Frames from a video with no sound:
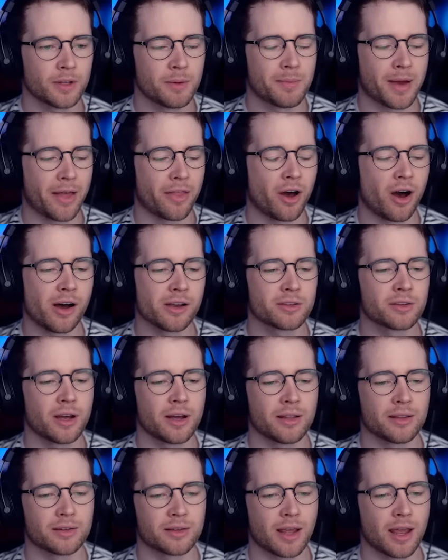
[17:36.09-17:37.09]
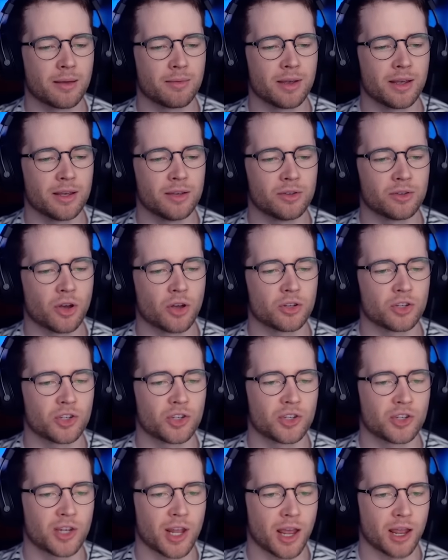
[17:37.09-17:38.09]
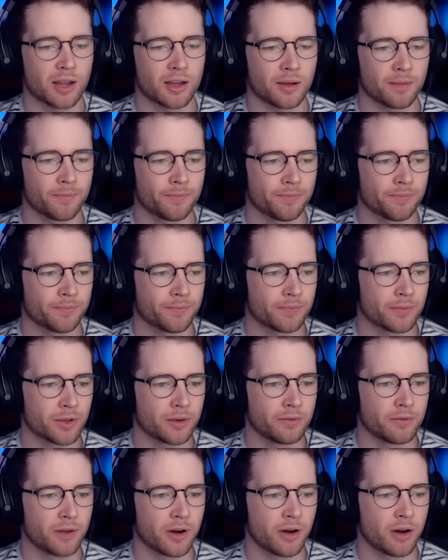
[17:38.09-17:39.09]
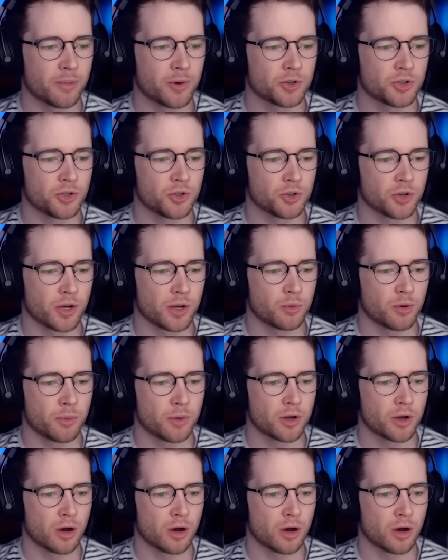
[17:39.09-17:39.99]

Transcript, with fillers: Man, the art style in this game is sick. Very much enjoy it. What we